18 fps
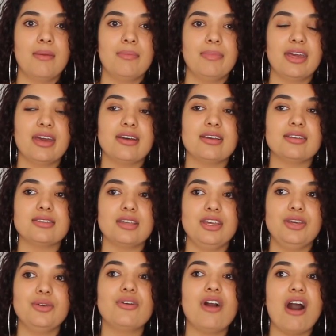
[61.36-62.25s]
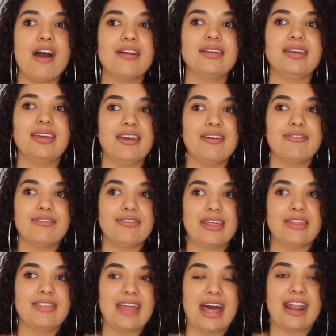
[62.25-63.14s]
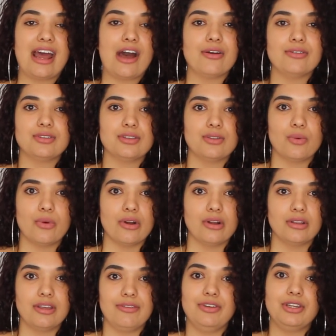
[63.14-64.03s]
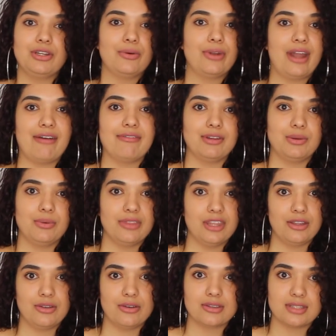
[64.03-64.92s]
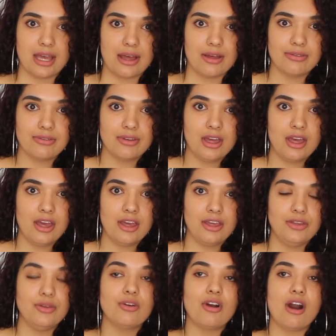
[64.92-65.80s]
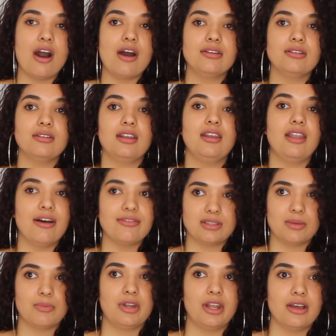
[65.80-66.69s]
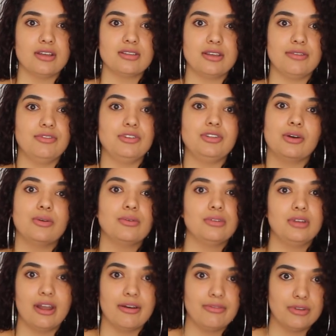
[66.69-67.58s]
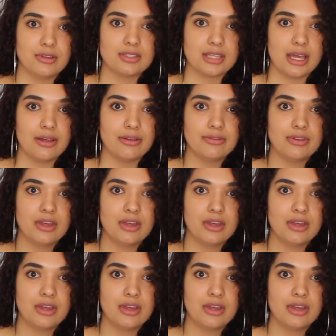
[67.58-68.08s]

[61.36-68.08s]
Because you can't give that out into the world if you don't have it within yourself. You can't love someone else if you don't love yourself.